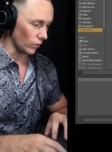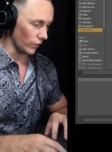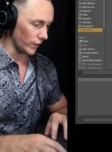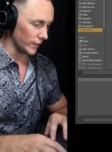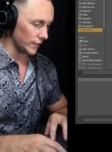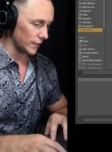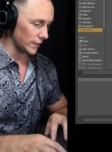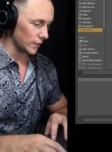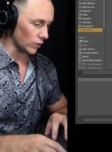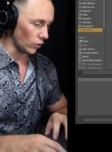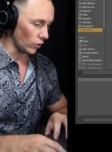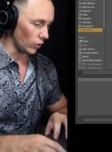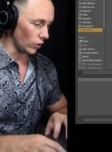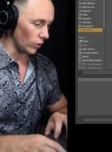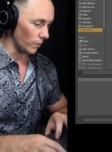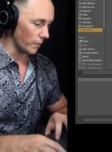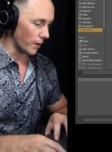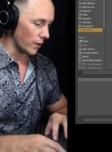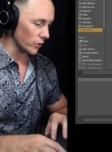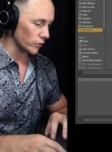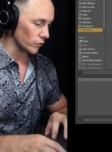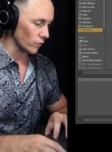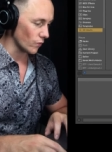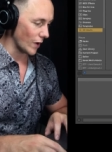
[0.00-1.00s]
This is
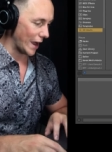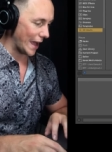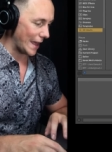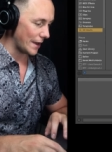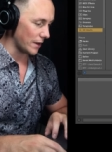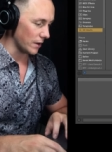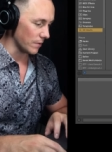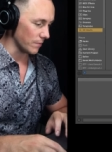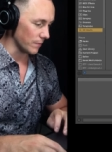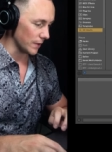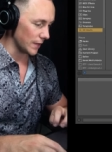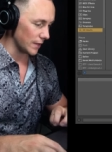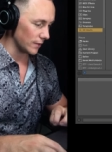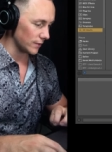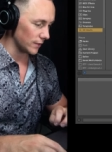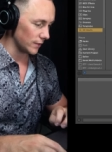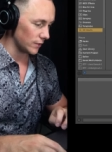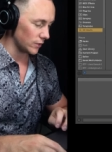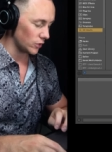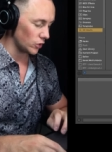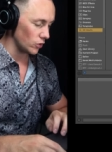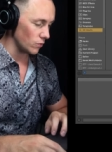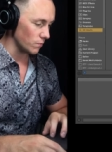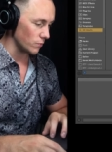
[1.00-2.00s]
almost random because
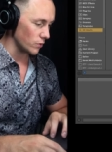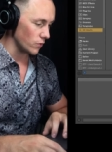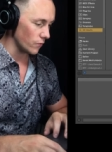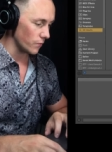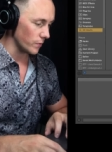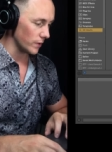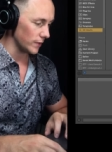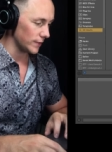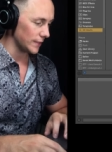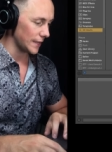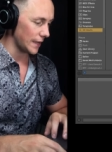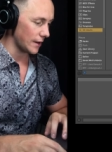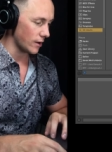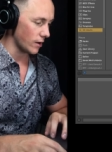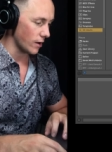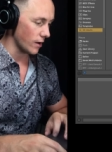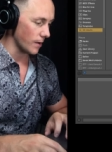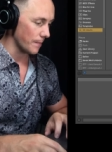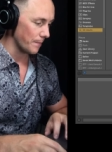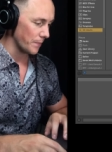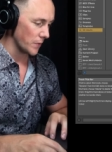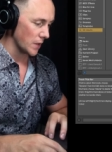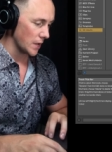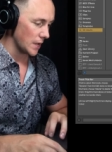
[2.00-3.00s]
it's 2 movements that
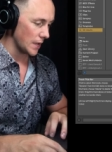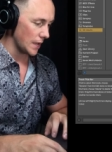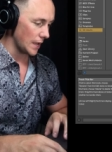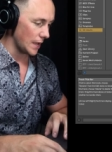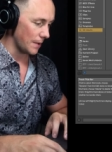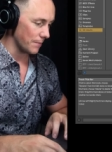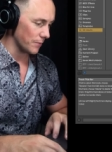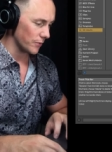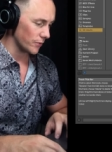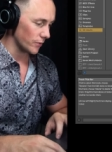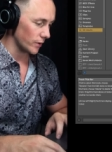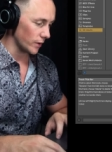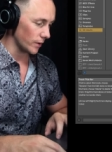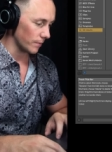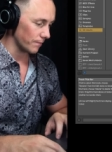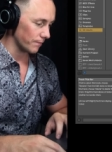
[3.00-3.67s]
are sort of